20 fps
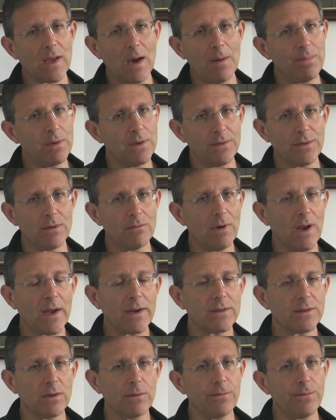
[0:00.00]
a couple of the
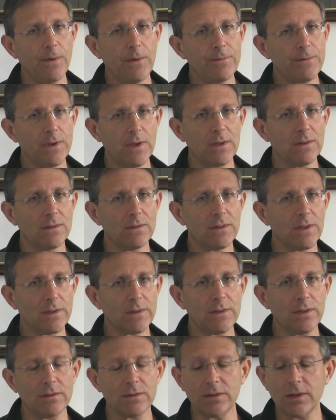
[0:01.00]
rags at 50 and
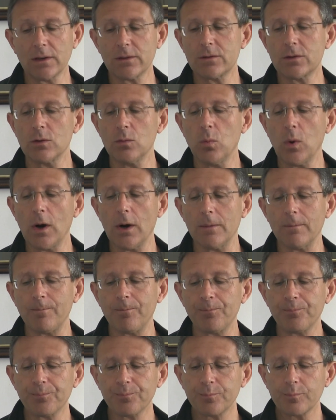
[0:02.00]
66 to
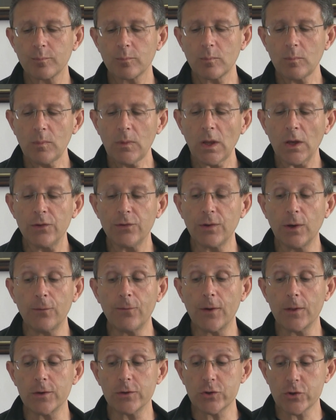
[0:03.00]
1. So
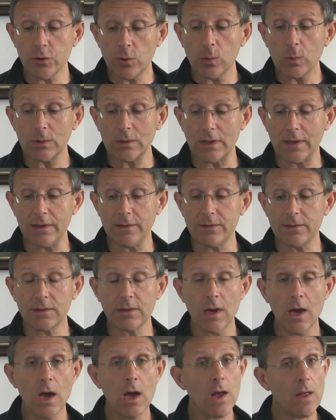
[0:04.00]
for the short
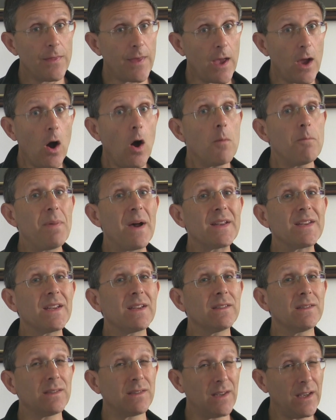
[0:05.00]
list, they are
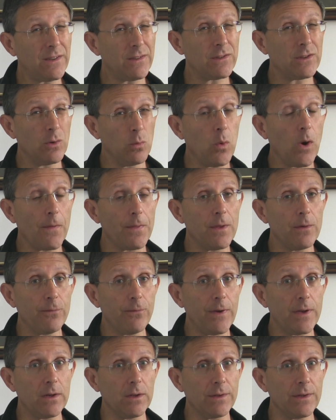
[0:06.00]
betting 6 to 1 the
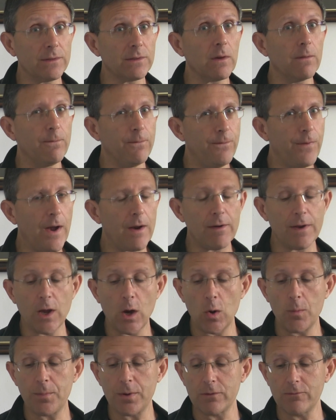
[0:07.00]
field. It's a very
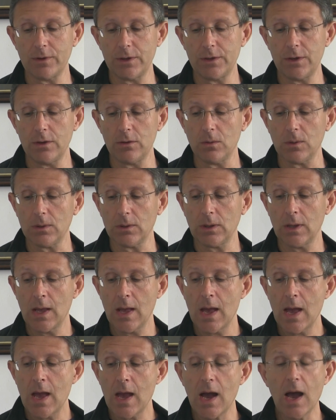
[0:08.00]
open renewal.
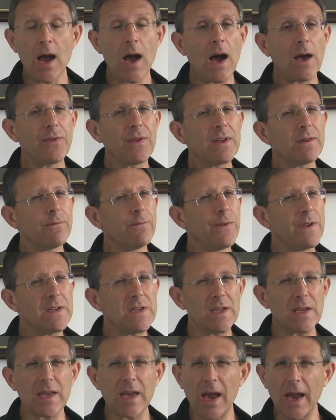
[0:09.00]
Uh, I think
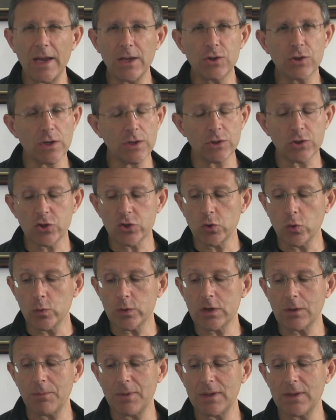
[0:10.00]
Vindication is
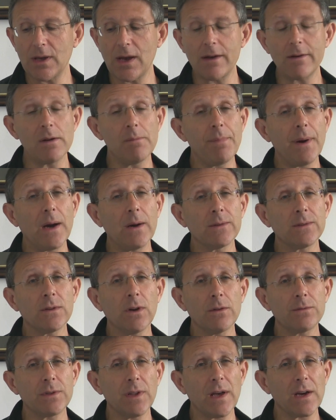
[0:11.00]
sure to be thereabouts
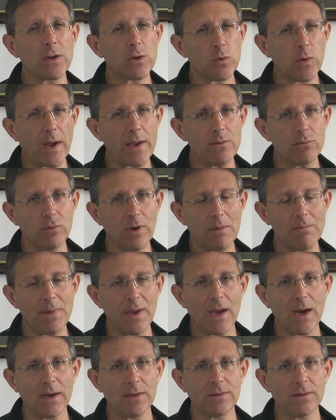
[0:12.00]
after that great run
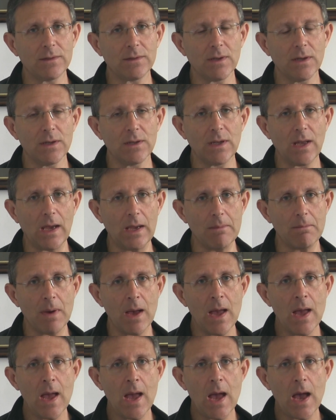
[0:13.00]
behind
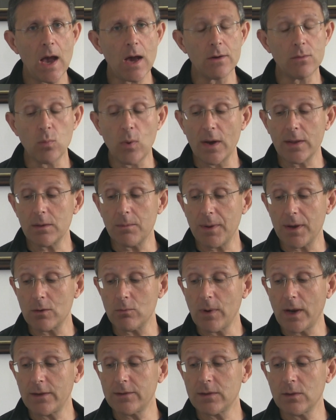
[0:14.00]
Cyrname at Wetherby, a
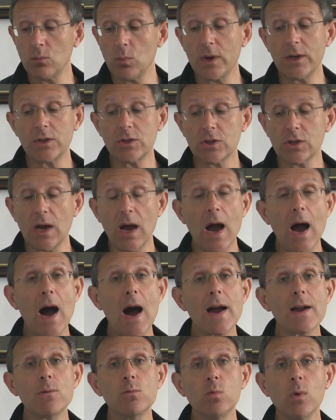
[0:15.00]
race in which uh,
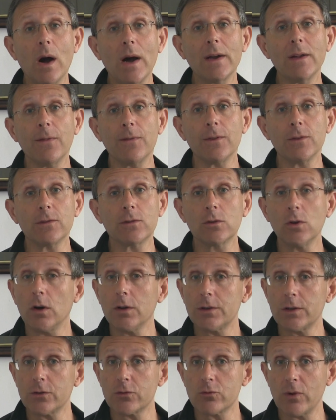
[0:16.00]
Aye Right, the
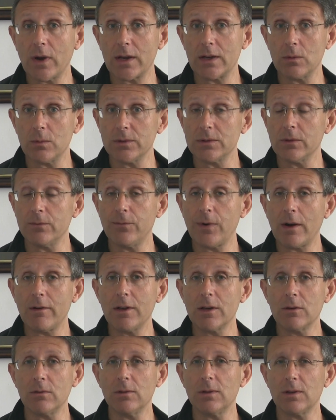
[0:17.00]
Scottish raider, was a
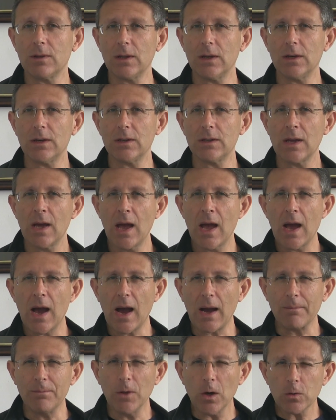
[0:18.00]
very good third.
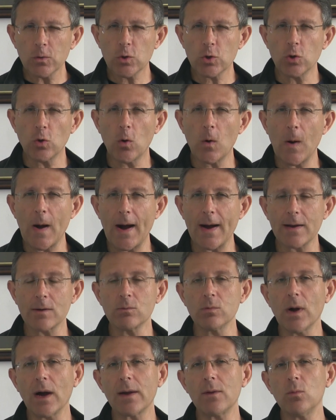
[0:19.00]
I'm not sure Aye
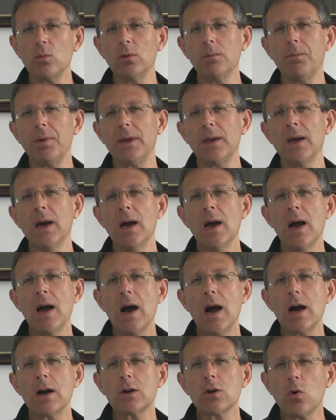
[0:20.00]
Right will be
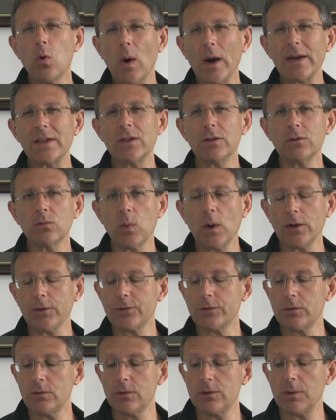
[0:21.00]
uh, quite as well
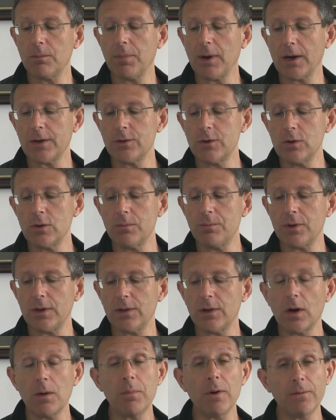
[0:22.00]
suited by Newbury
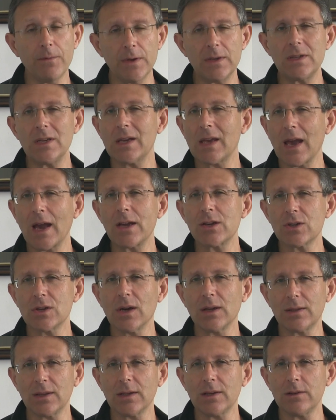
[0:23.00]
though, but Vindication
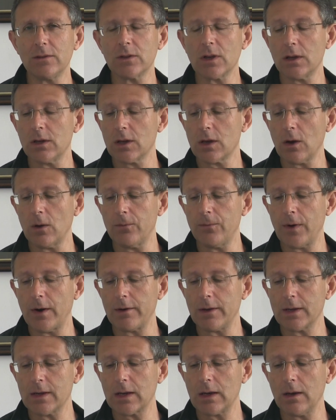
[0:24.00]
I think is going to go
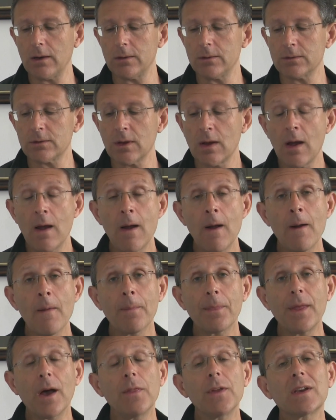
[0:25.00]
very close.
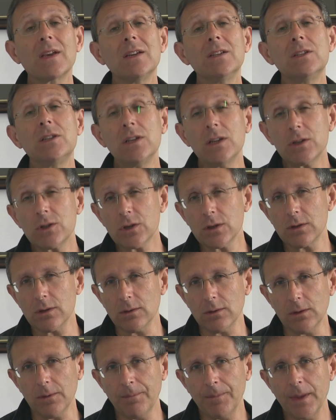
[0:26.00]
Now the
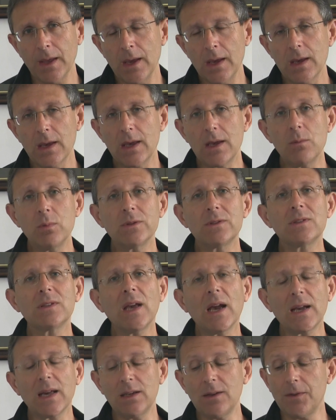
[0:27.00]
conditional, he was
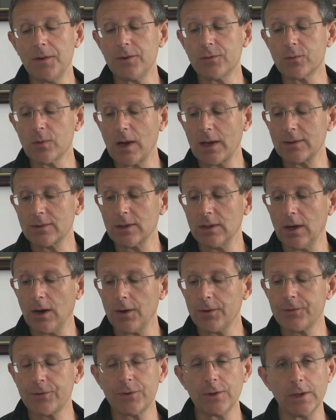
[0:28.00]
second in this race
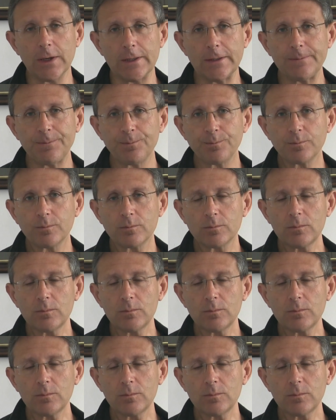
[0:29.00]
last year